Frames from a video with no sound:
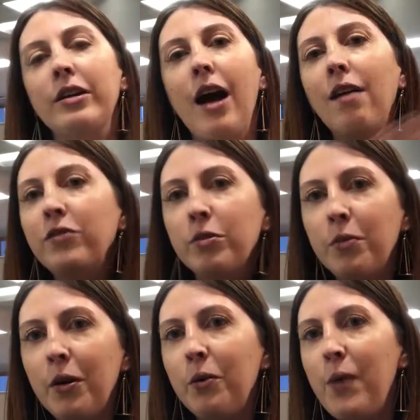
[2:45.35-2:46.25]

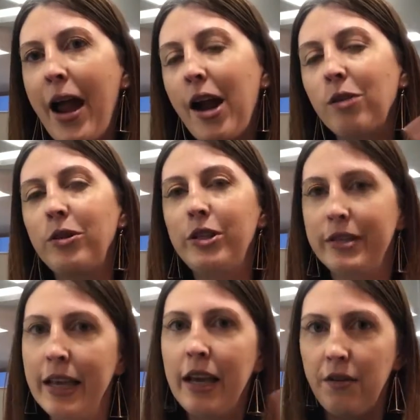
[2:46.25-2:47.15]
comfortable wear, which
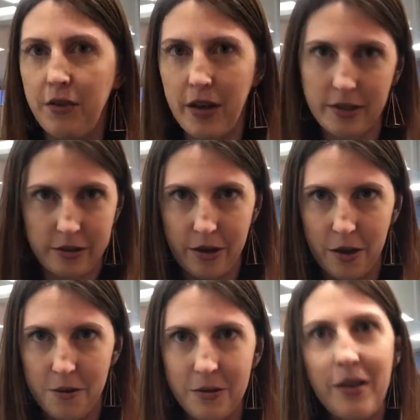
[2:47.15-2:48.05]
is you guys are
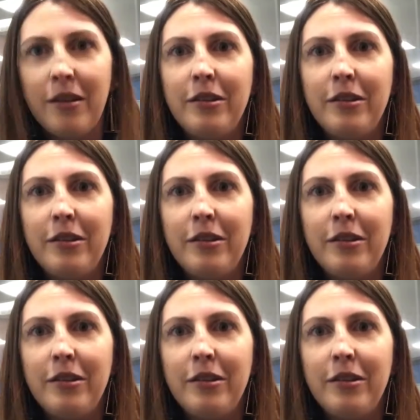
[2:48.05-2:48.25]
known.